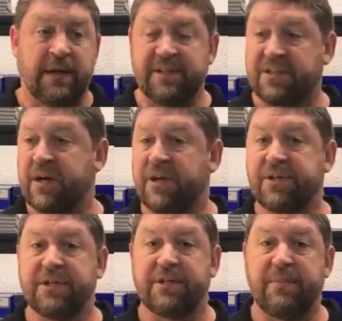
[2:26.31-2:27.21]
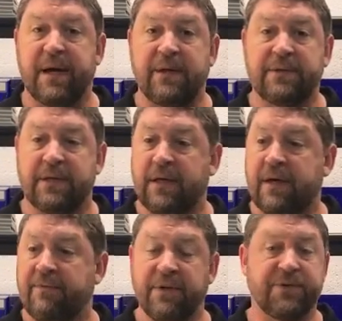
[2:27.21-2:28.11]
discussions about
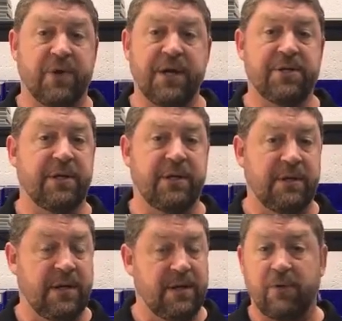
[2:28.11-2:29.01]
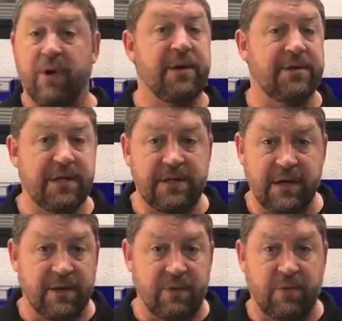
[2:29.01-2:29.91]
filtration in greater
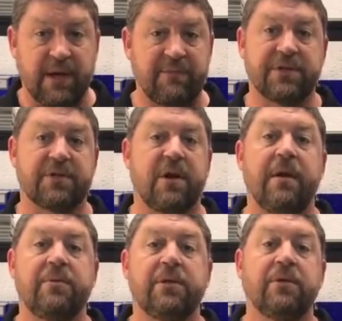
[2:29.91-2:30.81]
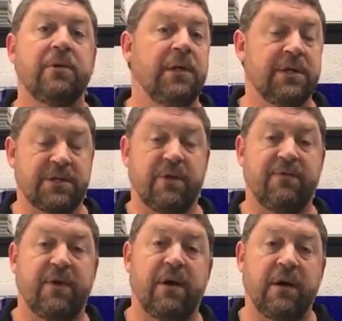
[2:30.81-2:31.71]
detail than what I've described to you so
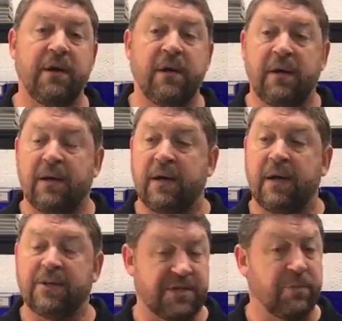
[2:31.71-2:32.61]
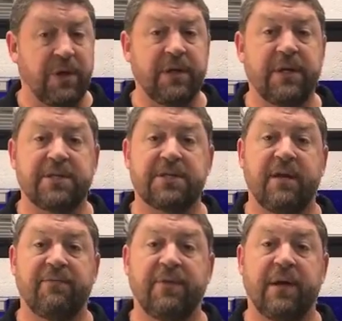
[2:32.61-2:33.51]
far. There's some really good
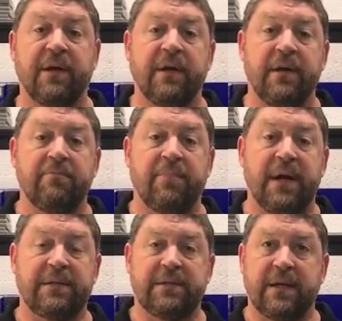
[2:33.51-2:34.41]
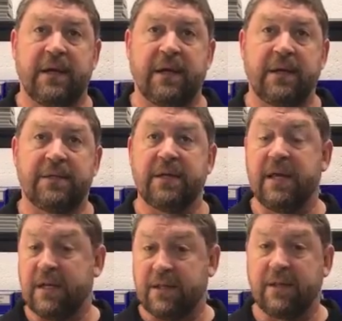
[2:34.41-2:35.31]
stuff there, but to
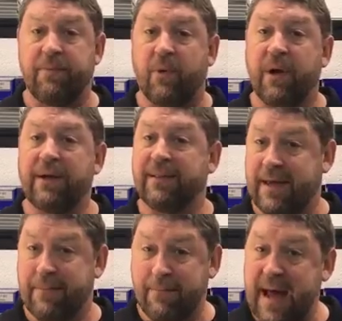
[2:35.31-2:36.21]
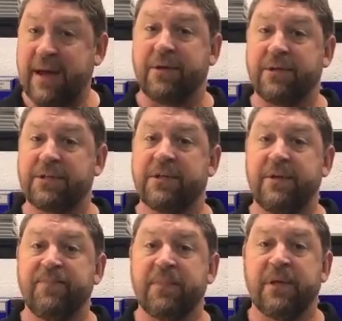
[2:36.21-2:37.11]
get to the point that matters,
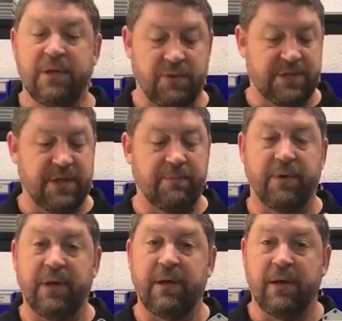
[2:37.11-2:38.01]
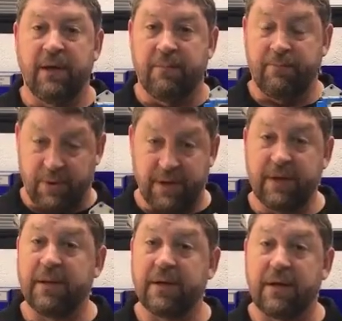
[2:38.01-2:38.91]
you simply put it
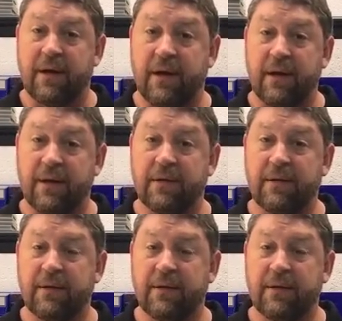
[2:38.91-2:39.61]
in the car,